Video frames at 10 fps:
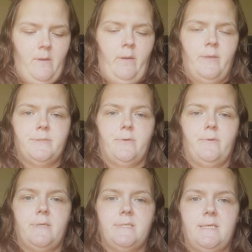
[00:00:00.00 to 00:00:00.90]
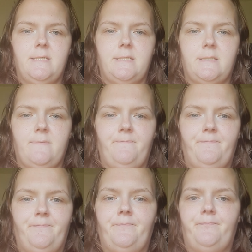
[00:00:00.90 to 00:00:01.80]
So this is
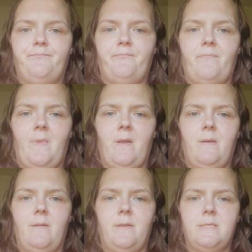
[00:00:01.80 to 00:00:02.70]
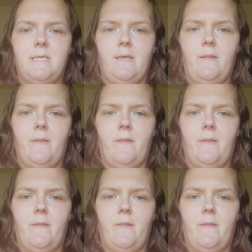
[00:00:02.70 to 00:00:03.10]
the teeth,